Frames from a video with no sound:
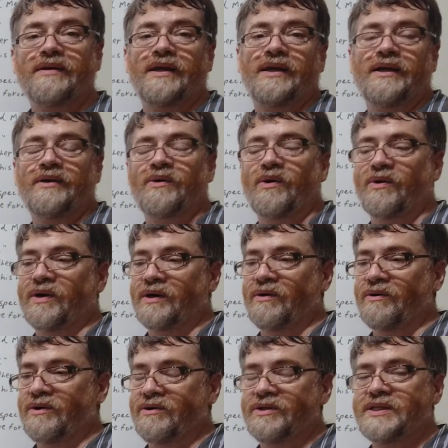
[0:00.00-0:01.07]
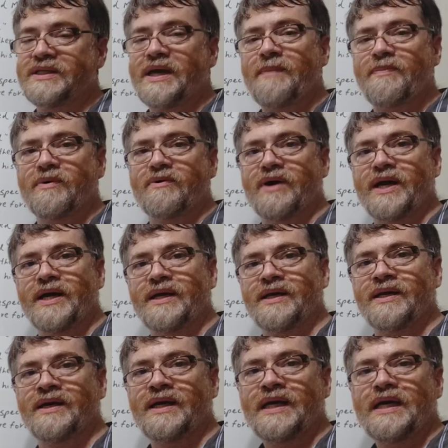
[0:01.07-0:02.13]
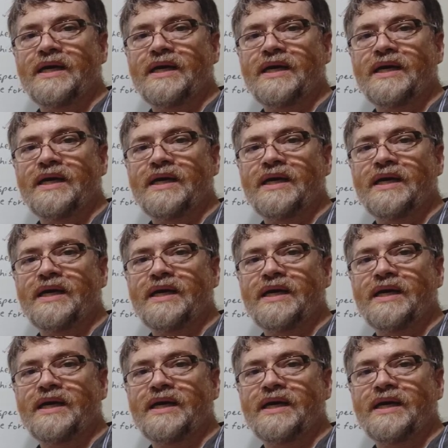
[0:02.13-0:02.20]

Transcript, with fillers: you know, or or you're separated